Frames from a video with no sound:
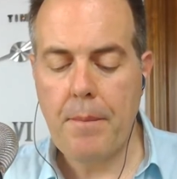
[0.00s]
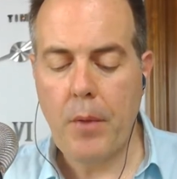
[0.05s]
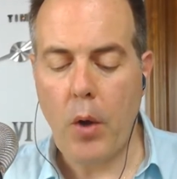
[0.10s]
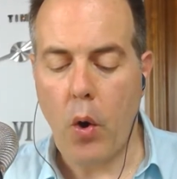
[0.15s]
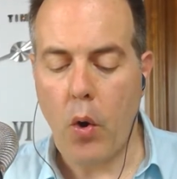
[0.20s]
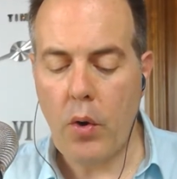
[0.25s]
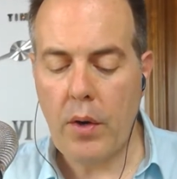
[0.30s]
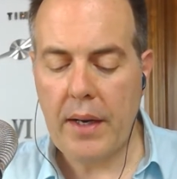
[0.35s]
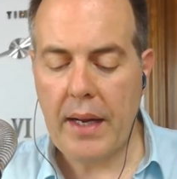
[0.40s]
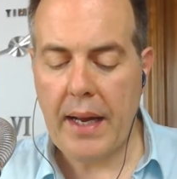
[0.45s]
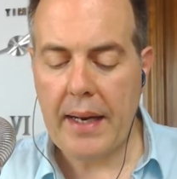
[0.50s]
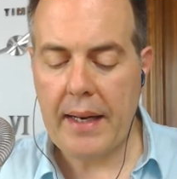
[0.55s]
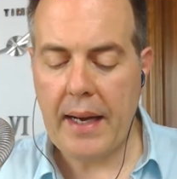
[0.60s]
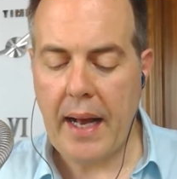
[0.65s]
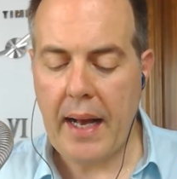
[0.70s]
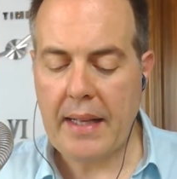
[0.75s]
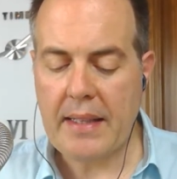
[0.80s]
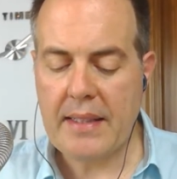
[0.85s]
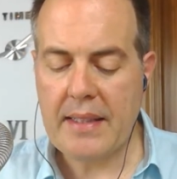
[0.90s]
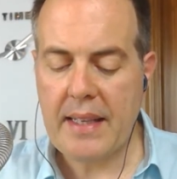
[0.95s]
organ,
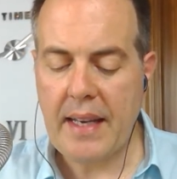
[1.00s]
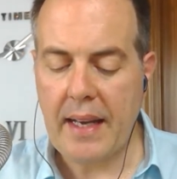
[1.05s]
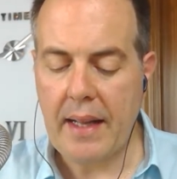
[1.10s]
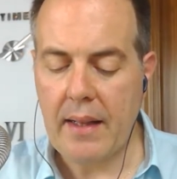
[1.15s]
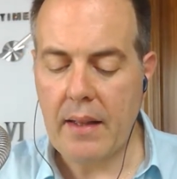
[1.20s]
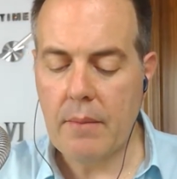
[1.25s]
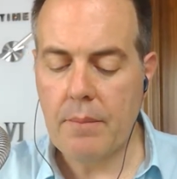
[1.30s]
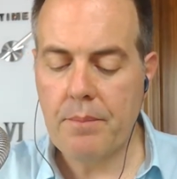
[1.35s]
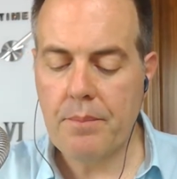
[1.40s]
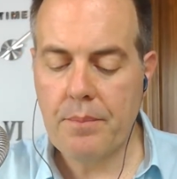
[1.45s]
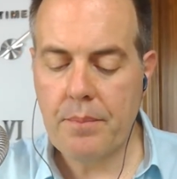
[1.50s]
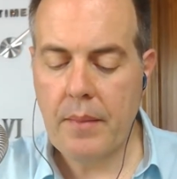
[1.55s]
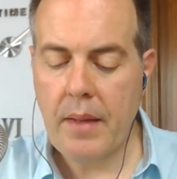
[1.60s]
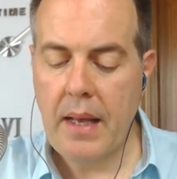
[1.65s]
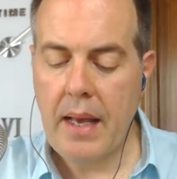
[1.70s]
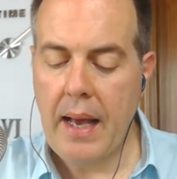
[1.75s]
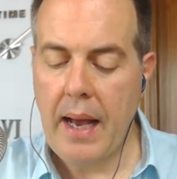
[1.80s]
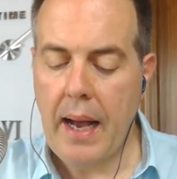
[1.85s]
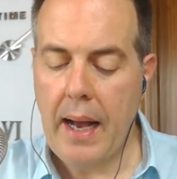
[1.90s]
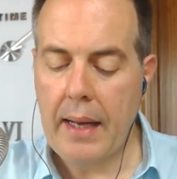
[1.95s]
and cell,
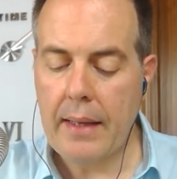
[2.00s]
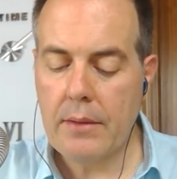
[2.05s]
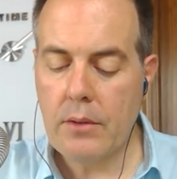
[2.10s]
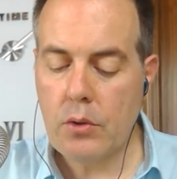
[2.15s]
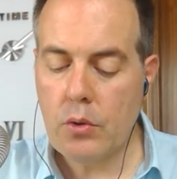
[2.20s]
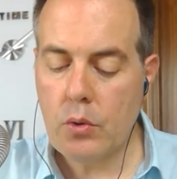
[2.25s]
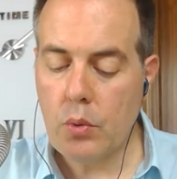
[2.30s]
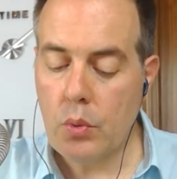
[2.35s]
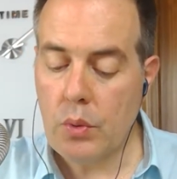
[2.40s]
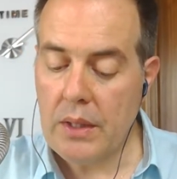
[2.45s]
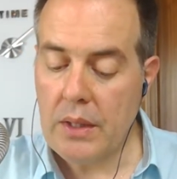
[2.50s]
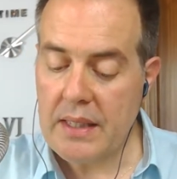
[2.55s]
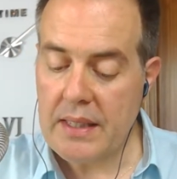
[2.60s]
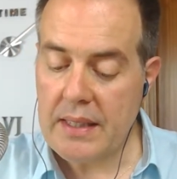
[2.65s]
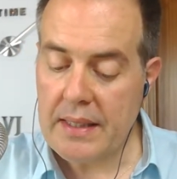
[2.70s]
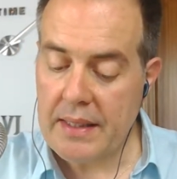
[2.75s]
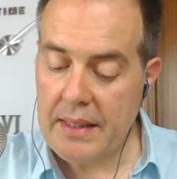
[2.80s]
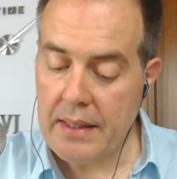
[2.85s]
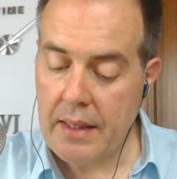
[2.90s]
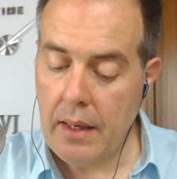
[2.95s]
and
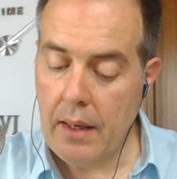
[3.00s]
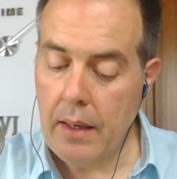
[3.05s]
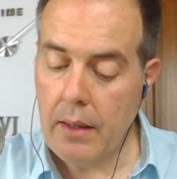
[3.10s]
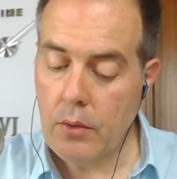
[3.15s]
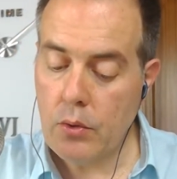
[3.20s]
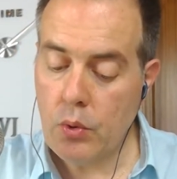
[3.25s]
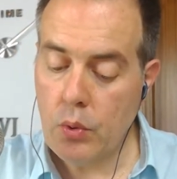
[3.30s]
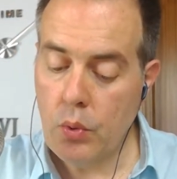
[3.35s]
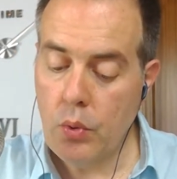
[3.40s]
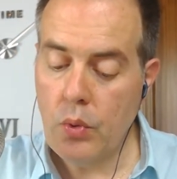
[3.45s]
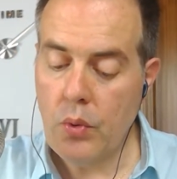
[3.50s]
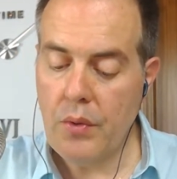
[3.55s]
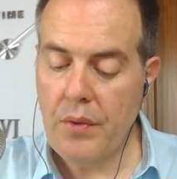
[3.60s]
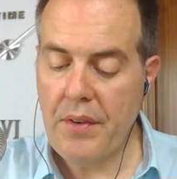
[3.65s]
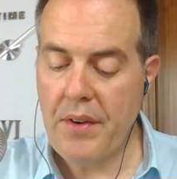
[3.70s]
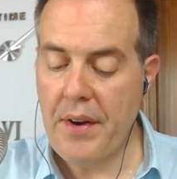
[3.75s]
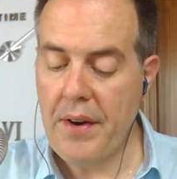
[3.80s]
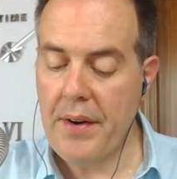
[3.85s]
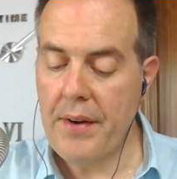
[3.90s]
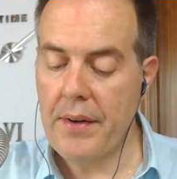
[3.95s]
to
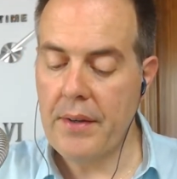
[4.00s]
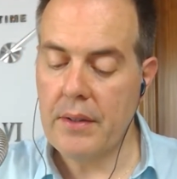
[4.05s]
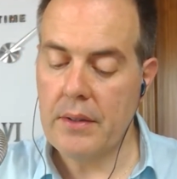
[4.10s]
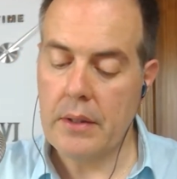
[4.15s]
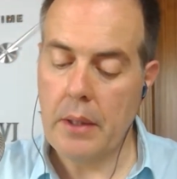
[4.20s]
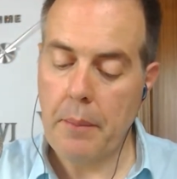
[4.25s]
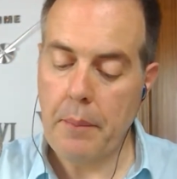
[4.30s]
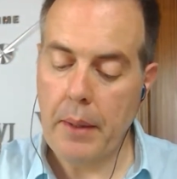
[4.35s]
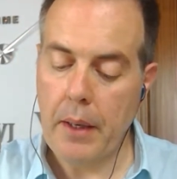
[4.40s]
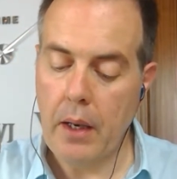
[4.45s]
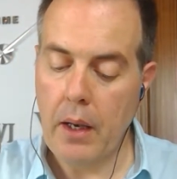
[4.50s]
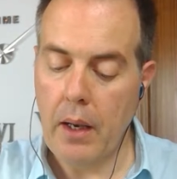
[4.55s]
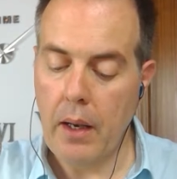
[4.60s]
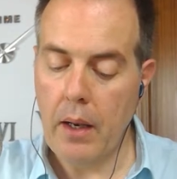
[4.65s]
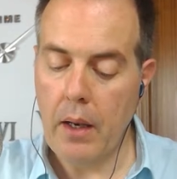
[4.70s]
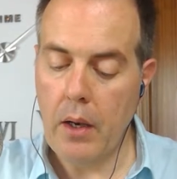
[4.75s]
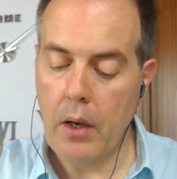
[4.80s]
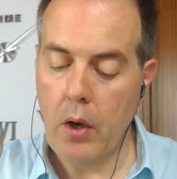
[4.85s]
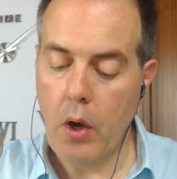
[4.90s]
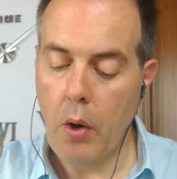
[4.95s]
their
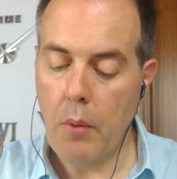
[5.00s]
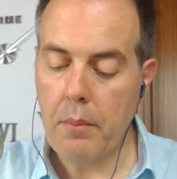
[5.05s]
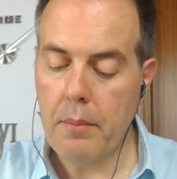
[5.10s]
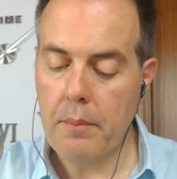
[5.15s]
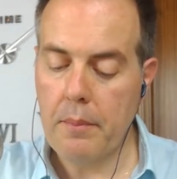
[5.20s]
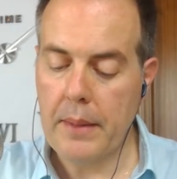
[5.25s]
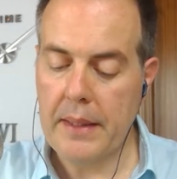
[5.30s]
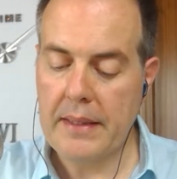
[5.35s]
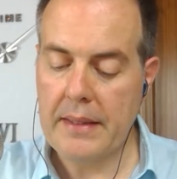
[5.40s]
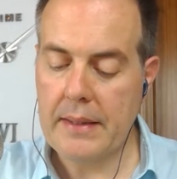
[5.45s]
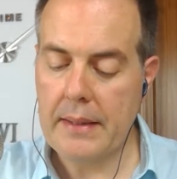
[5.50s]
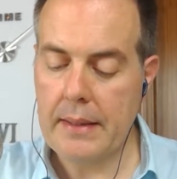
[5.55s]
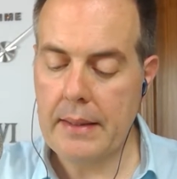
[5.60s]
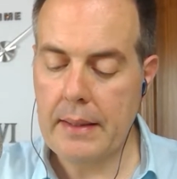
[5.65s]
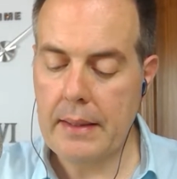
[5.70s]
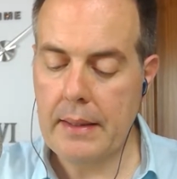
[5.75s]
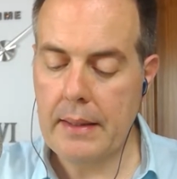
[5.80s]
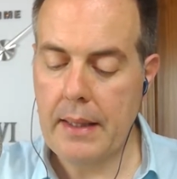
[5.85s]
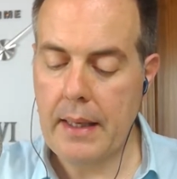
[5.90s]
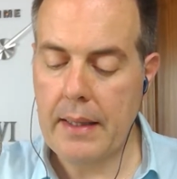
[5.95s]

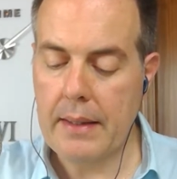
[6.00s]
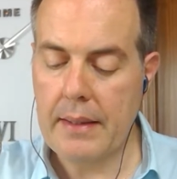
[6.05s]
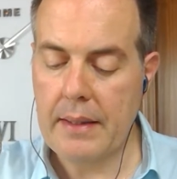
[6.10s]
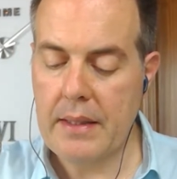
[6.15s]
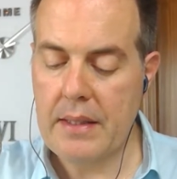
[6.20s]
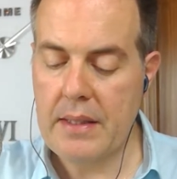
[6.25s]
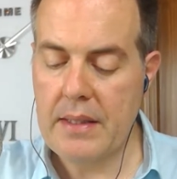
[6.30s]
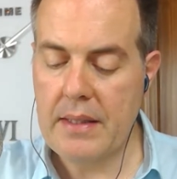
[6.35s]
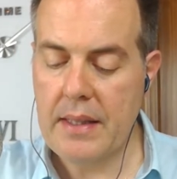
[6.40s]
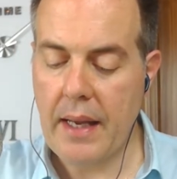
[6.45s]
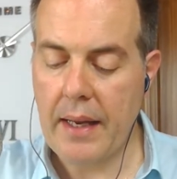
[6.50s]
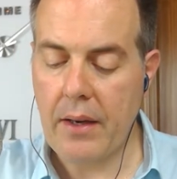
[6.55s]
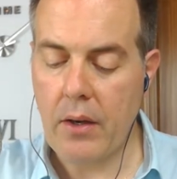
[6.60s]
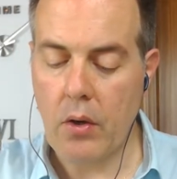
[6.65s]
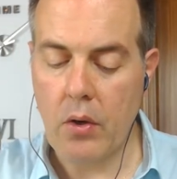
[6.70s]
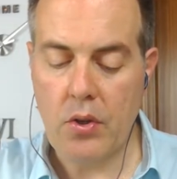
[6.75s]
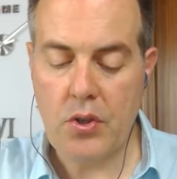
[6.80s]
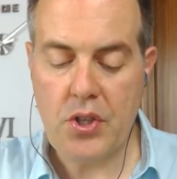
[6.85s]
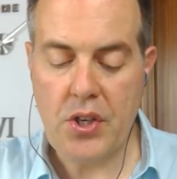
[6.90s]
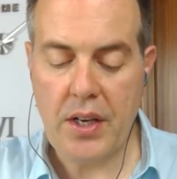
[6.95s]
developmental and
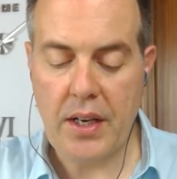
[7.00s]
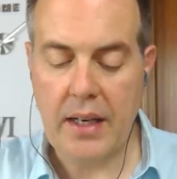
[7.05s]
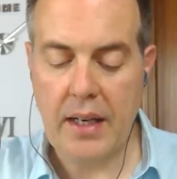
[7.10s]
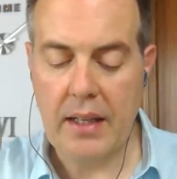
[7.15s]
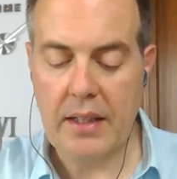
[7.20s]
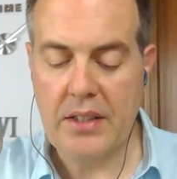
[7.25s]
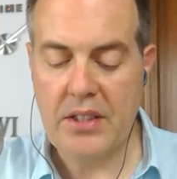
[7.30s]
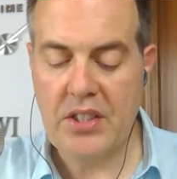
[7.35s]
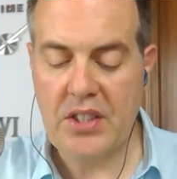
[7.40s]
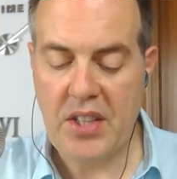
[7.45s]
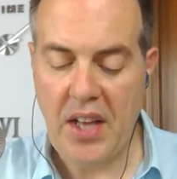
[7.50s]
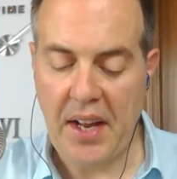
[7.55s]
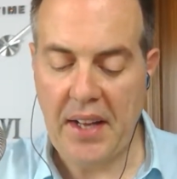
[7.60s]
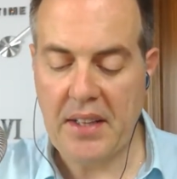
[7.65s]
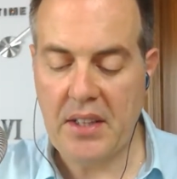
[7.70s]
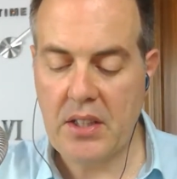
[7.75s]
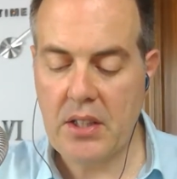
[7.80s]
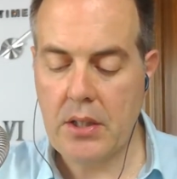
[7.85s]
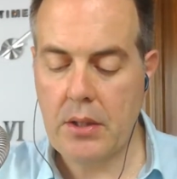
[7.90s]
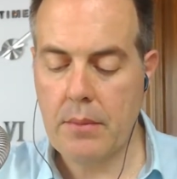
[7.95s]
psychological
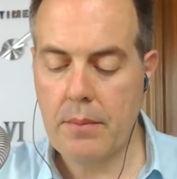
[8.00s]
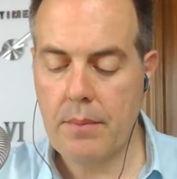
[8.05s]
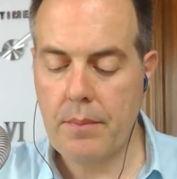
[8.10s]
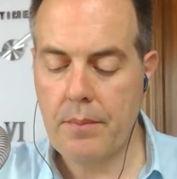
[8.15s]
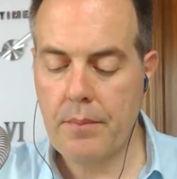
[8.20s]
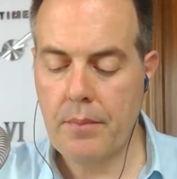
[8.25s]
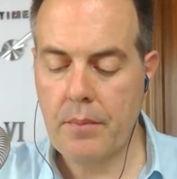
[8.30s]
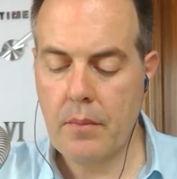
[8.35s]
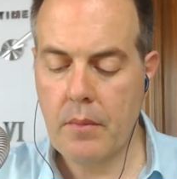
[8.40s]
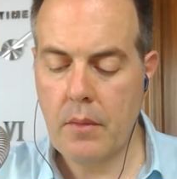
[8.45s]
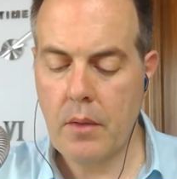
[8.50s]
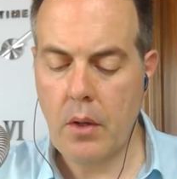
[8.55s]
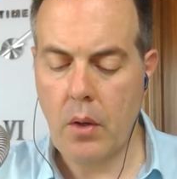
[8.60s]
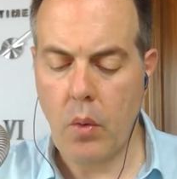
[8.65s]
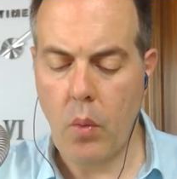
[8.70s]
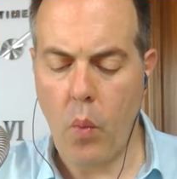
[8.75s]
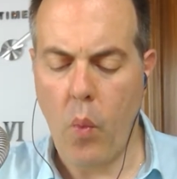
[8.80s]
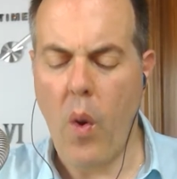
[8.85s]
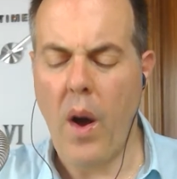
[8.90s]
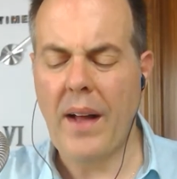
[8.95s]
states.
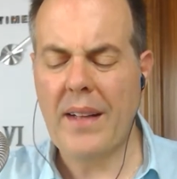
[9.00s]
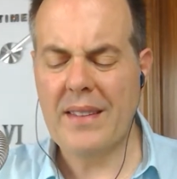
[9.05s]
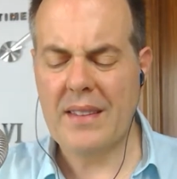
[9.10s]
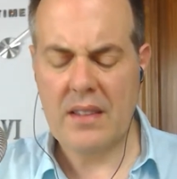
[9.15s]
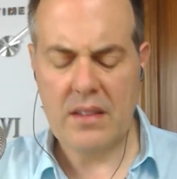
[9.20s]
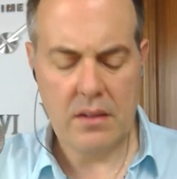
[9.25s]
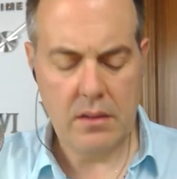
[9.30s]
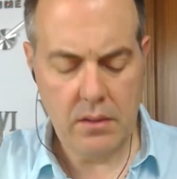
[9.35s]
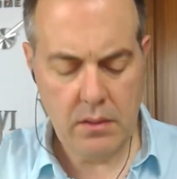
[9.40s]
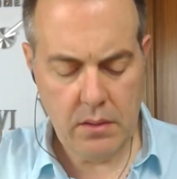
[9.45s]
What?